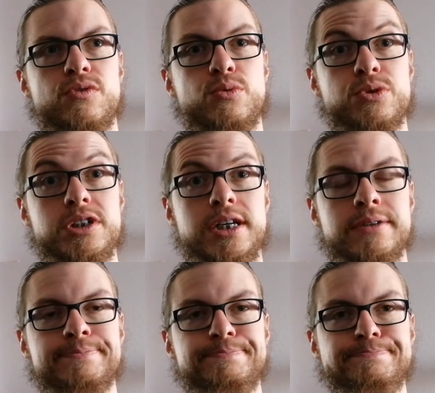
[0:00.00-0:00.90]

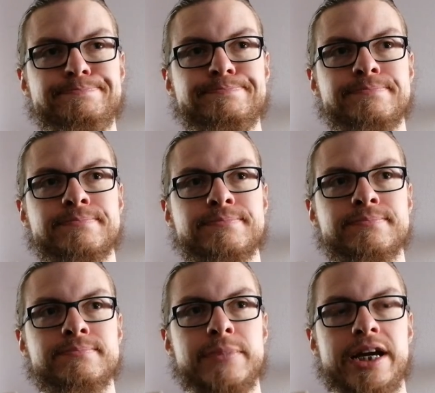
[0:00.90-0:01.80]
routine,
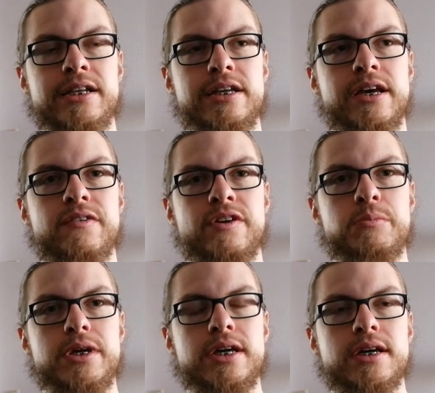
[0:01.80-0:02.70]
mainly
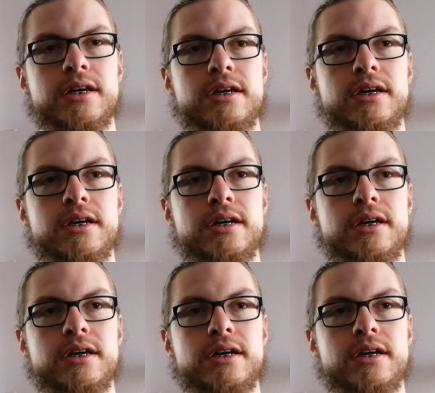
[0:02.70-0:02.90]
giving me